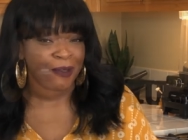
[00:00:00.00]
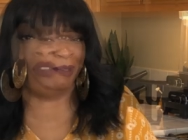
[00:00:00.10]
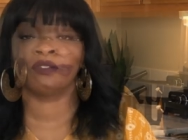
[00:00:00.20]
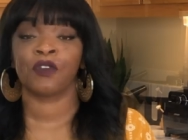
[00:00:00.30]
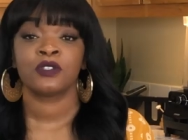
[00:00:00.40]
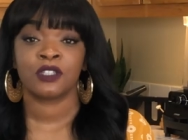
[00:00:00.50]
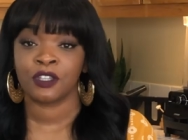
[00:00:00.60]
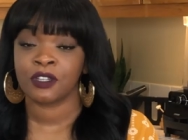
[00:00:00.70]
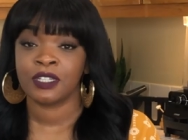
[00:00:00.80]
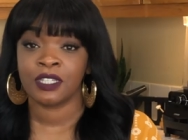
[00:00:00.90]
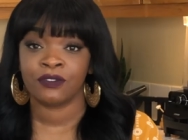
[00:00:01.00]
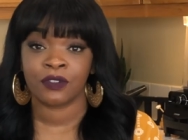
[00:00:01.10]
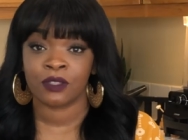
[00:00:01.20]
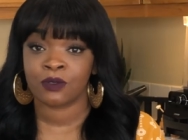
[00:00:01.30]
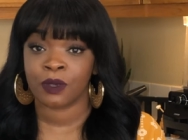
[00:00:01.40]
So the first thing you're gonna need for
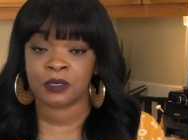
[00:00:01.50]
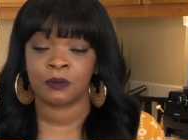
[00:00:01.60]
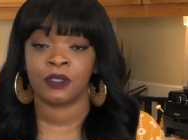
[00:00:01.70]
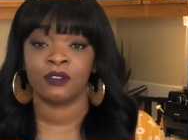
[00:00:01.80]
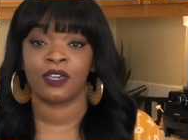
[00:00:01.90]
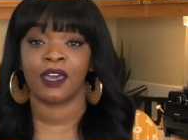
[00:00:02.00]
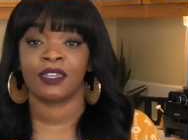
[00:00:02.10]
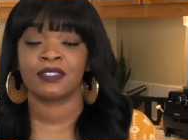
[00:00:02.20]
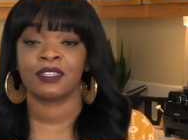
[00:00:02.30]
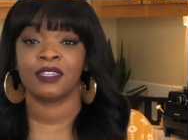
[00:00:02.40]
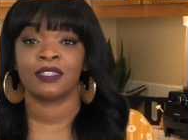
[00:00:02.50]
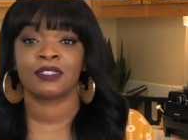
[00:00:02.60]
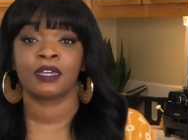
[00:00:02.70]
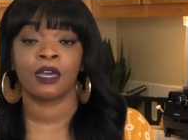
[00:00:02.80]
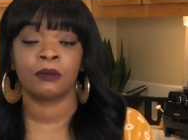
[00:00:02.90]
this recipe, you guys, is
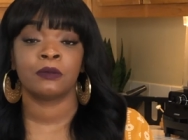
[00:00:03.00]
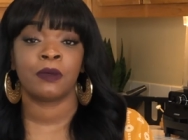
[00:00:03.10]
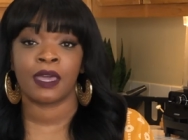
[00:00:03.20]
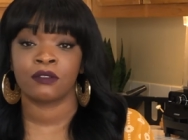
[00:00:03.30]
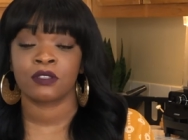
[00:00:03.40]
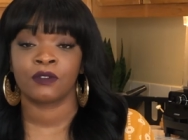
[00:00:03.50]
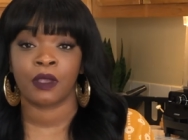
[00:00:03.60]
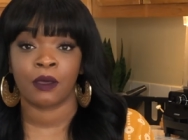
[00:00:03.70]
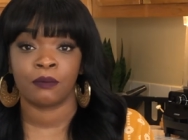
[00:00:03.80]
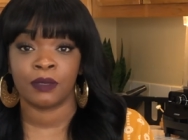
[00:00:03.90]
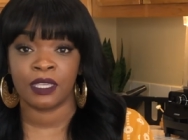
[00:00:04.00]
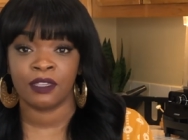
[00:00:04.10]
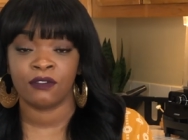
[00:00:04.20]
a couple pounds of ground beef.